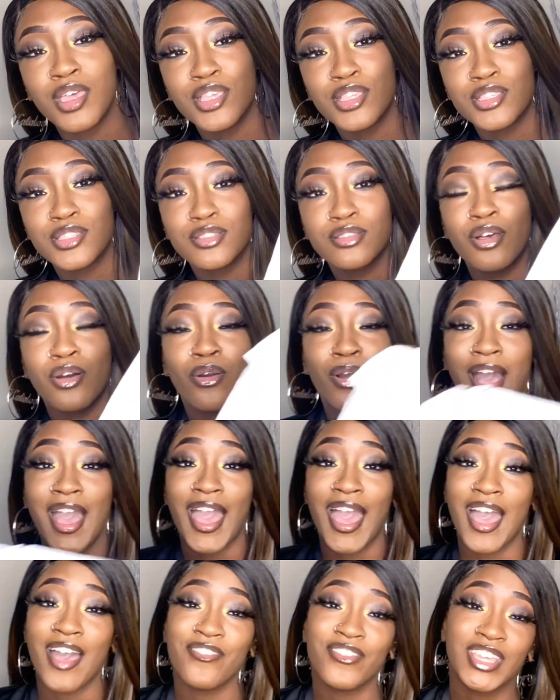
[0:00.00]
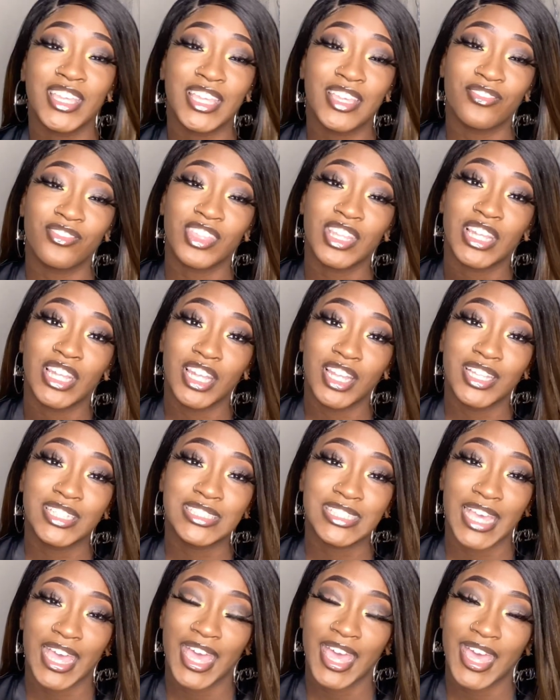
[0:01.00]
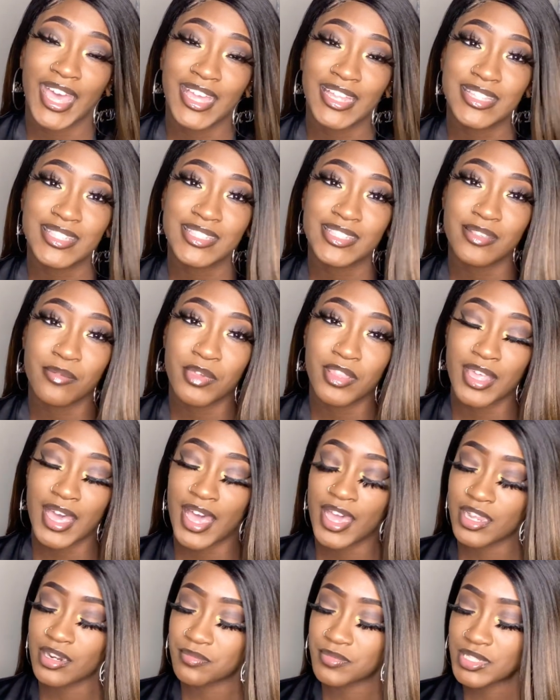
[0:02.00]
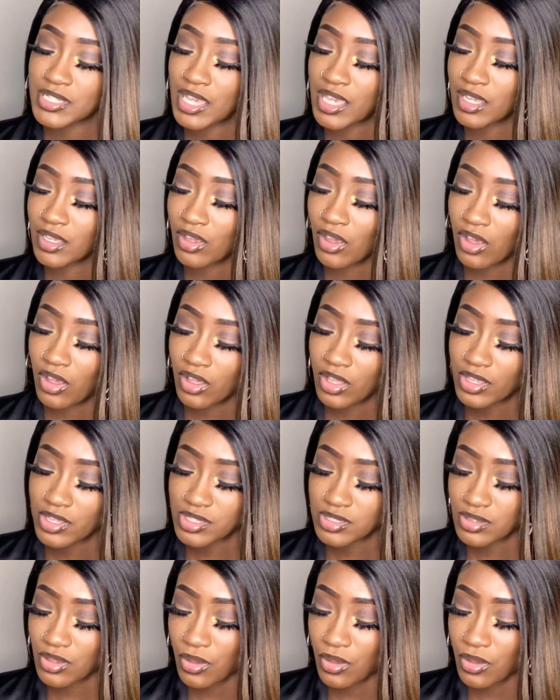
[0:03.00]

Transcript: so I haven't even looked at some of the items yet, y'all. So